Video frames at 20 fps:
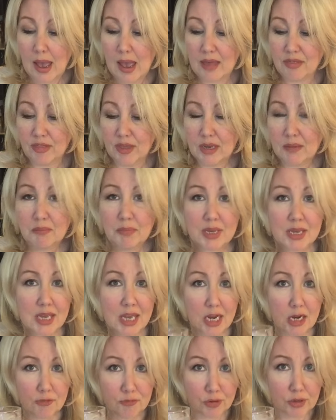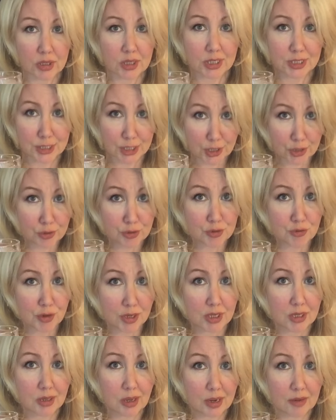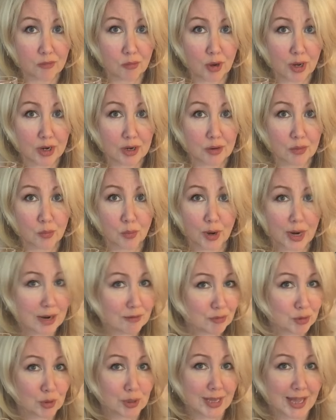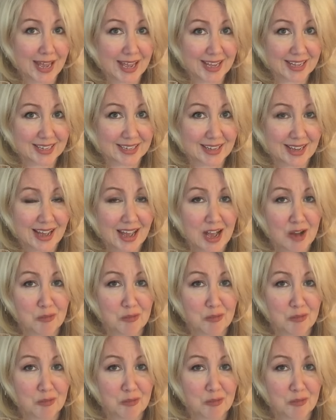And then be careful. Continue to drink a lot of water wherever you land.